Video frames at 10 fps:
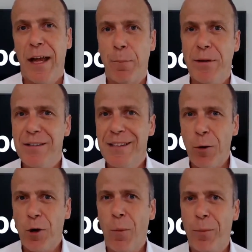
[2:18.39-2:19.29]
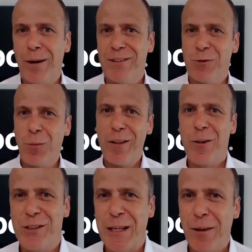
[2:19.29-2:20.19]
And business email compromise is one of
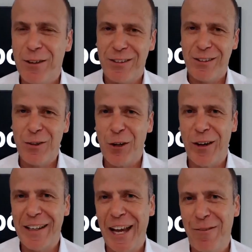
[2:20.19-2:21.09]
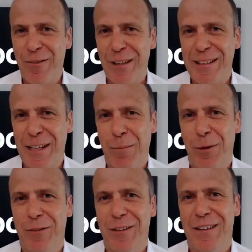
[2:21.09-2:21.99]
those emails, and you kind of gave an example
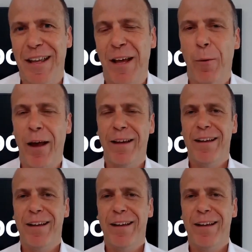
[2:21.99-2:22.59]
of it there, where